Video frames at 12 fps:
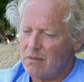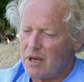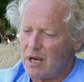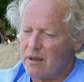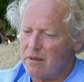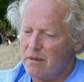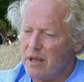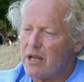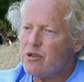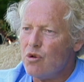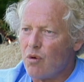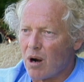and
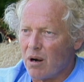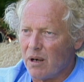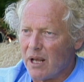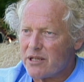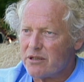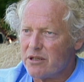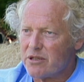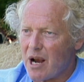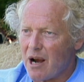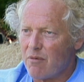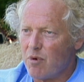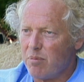then you are a less
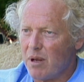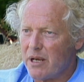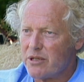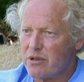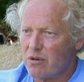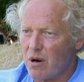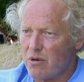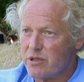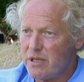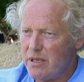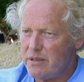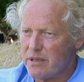desirable place to grow
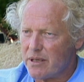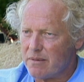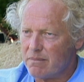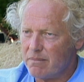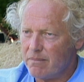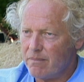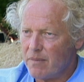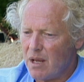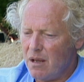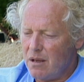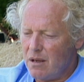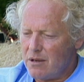seeds in.
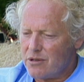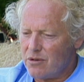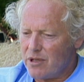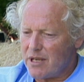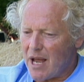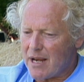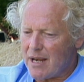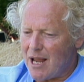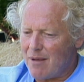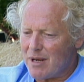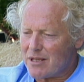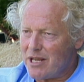So the
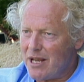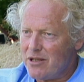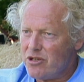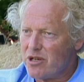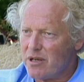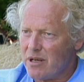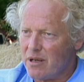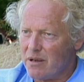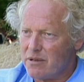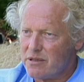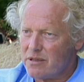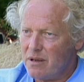dynamic tension
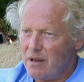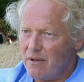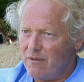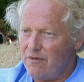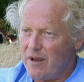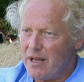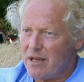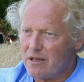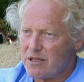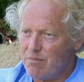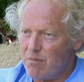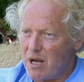is fitting
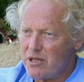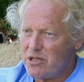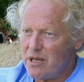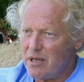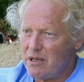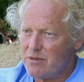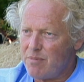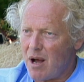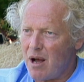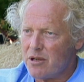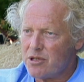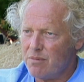as much in as
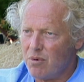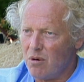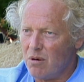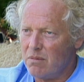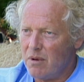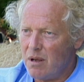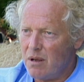possible